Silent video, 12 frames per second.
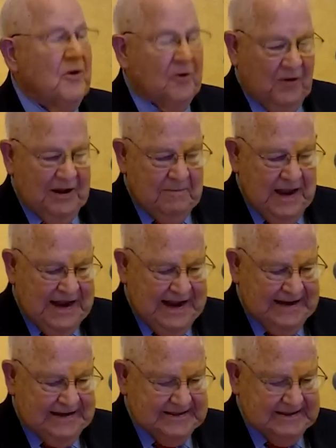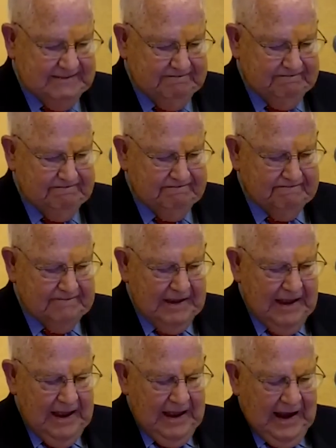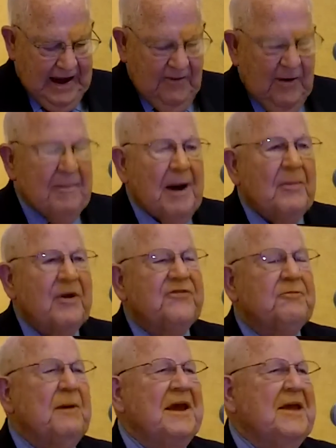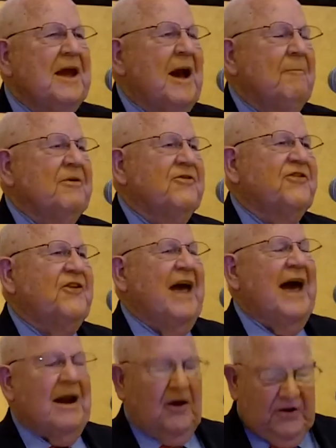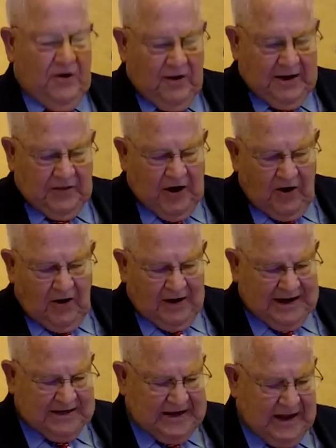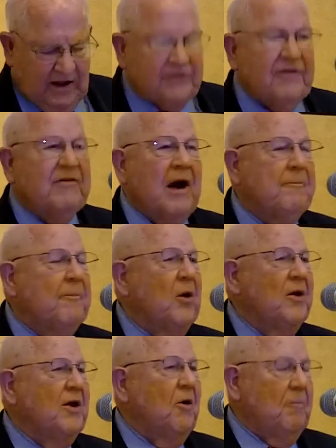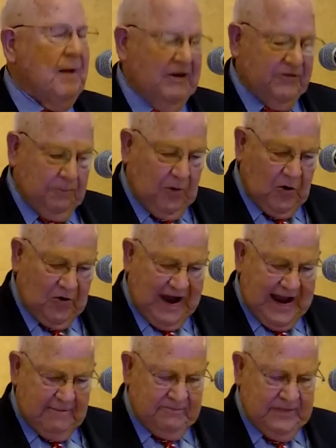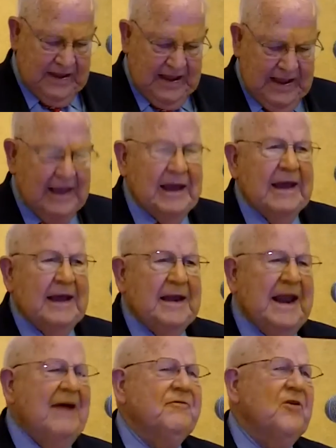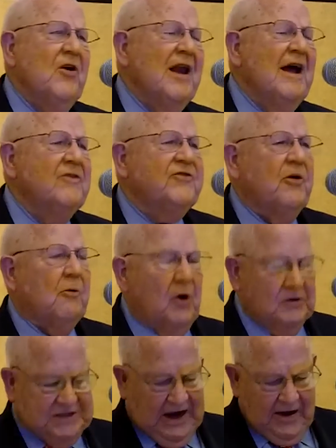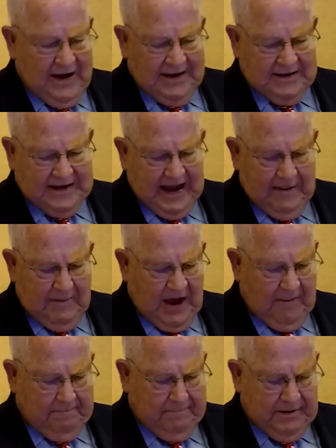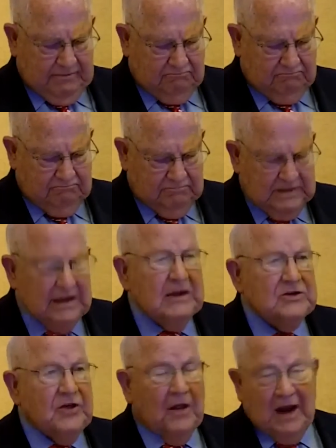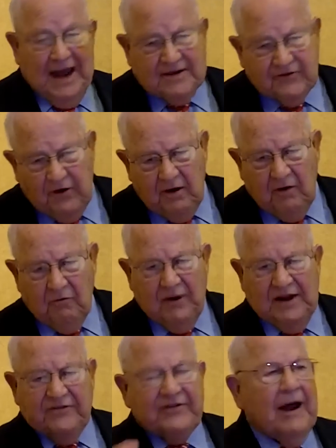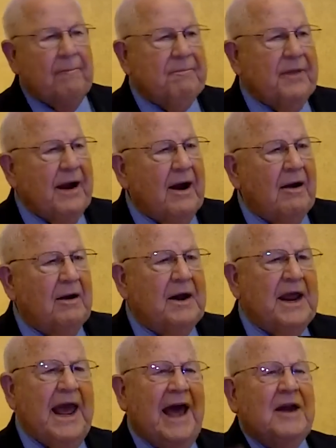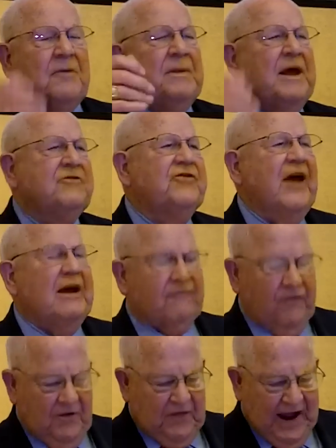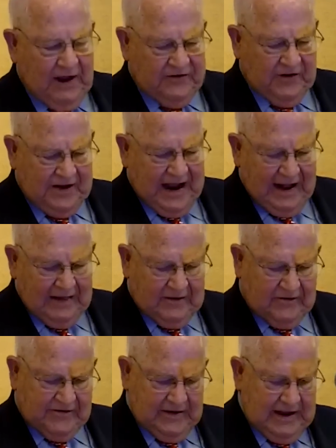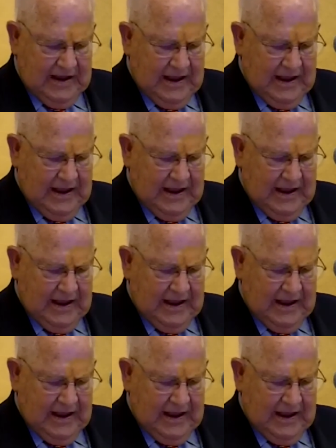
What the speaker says: Rotary meetings. I remember speaking up in Seattle during the early days of our Polio Plus program. And after lunch, a Rotarian came up and to the lectern and reached up there, and he handed me a check for $1,000.